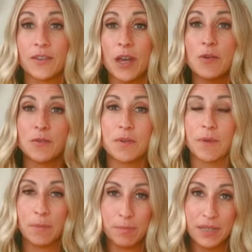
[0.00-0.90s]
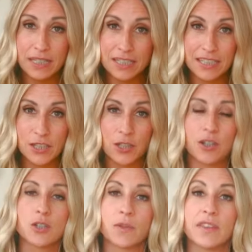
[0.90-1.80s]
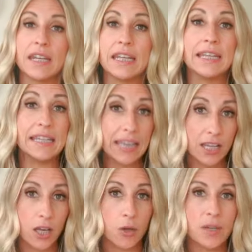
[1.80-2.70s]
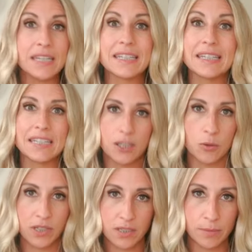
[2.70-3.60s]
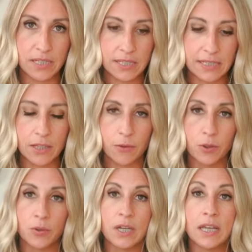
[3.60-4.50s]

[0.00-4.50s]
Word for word: That was one of my biggest concerns with getting yellow is, is it going to be see-through?